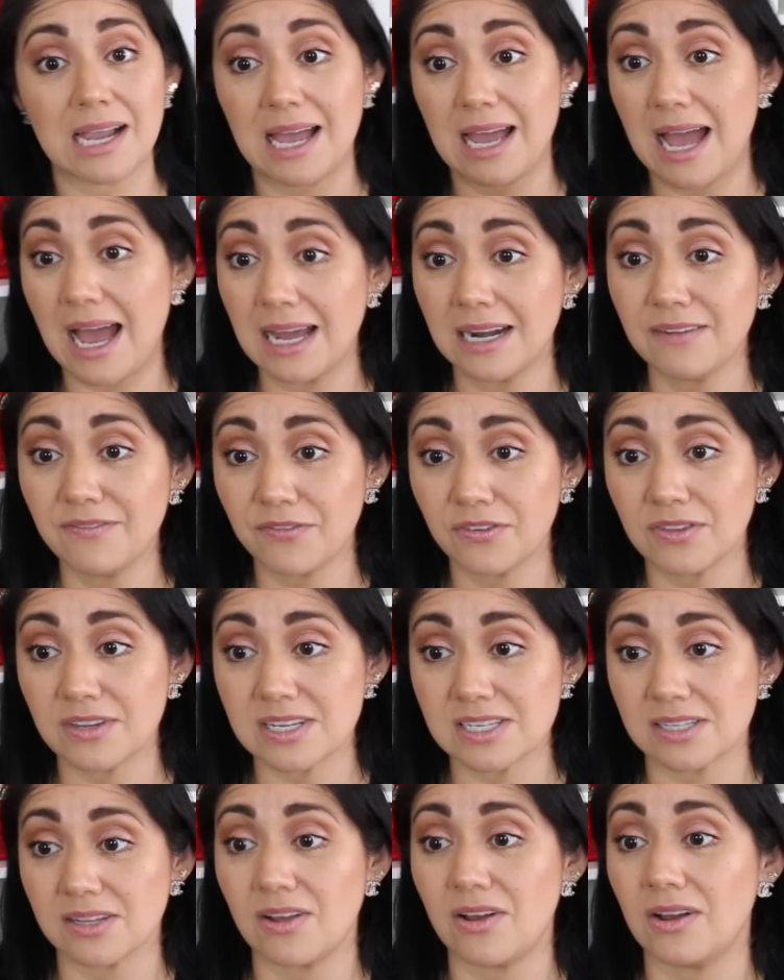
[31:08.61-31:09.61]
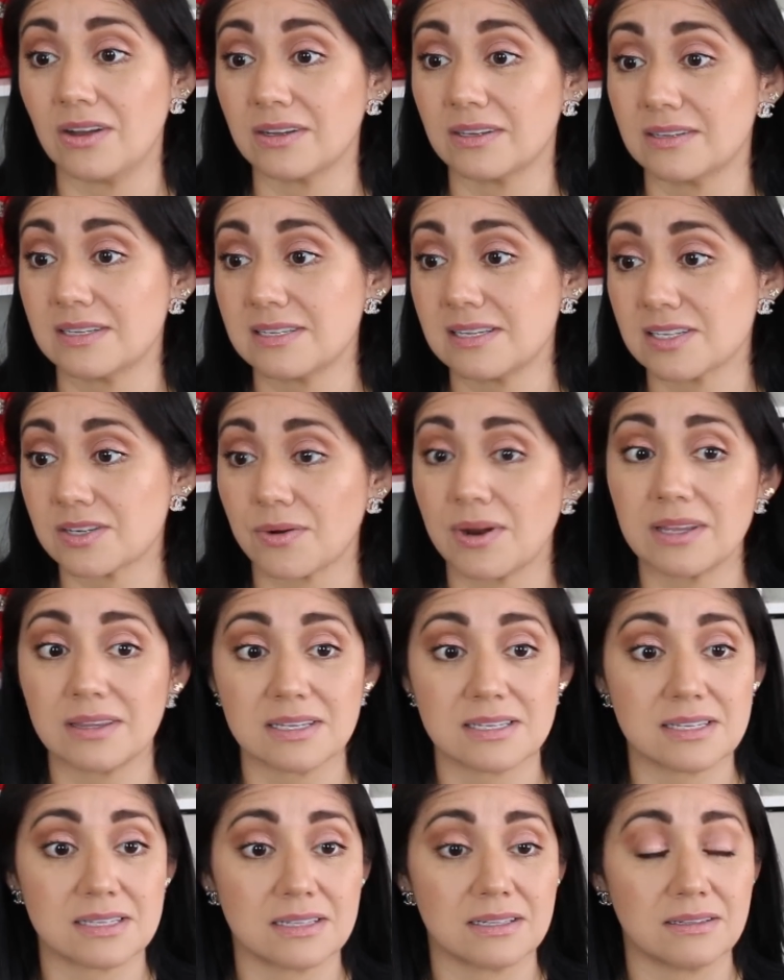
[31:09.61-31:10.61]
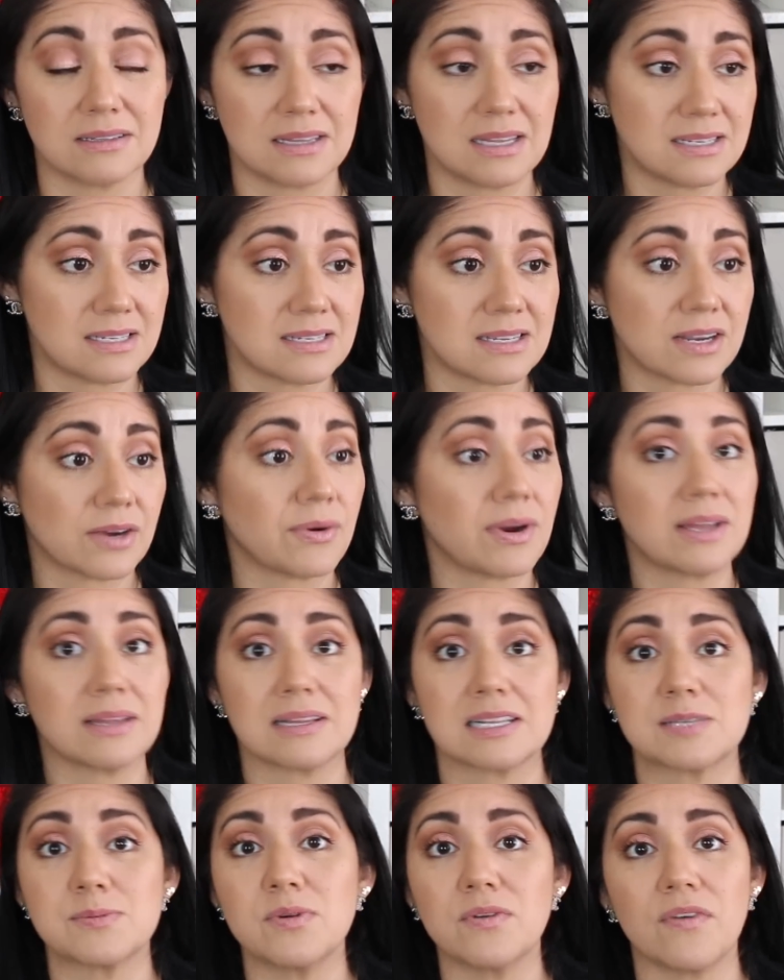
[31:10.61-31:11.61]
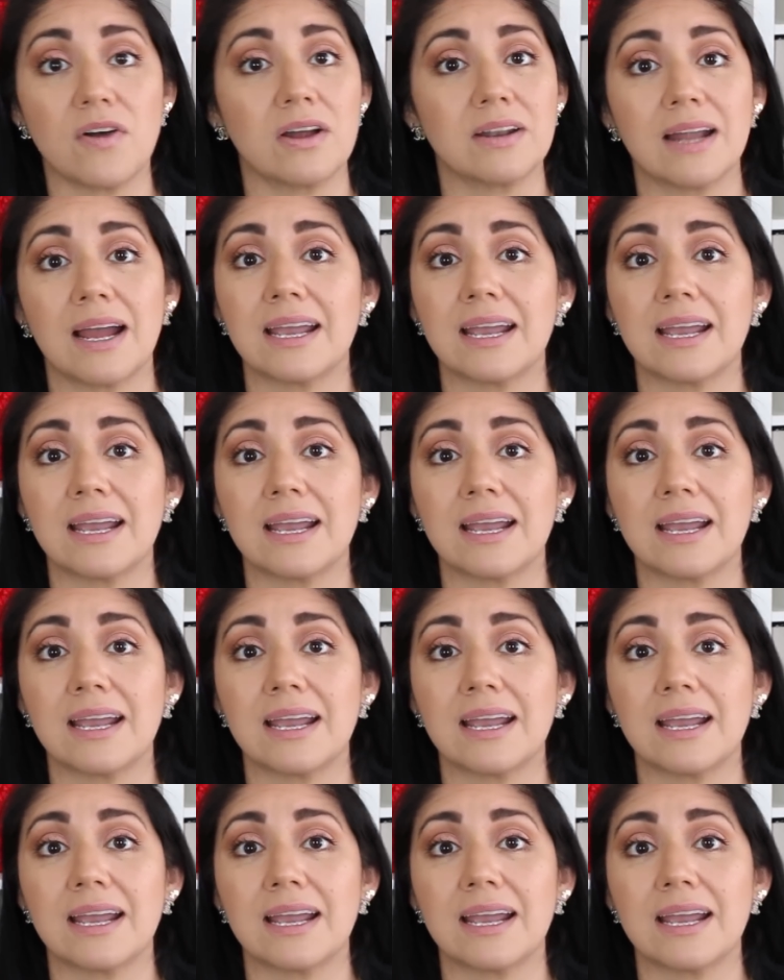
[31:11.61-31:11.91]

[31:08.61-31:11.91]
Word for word: I had it for this long. This is great. This isn't. This isn't great. Let's move on."